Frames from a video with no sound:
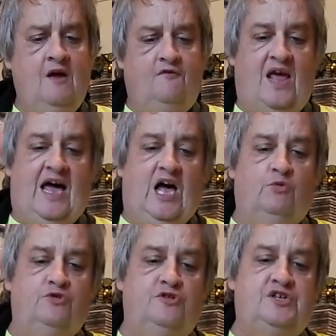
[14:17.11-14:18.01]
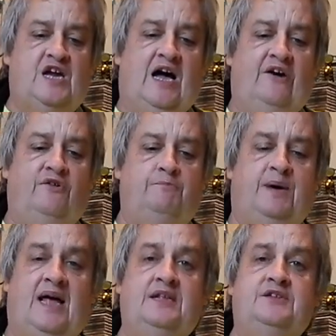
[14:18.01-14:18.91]
Flowers are
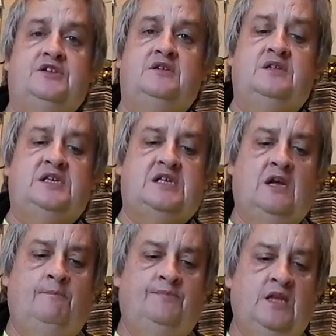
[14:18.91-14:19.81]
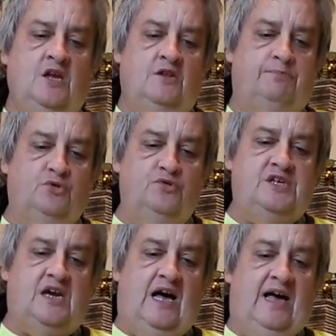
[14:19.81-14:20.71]
abundance, the blue
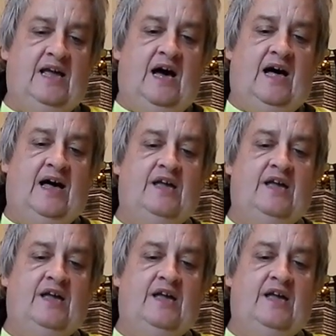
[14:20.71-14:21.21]
sky high.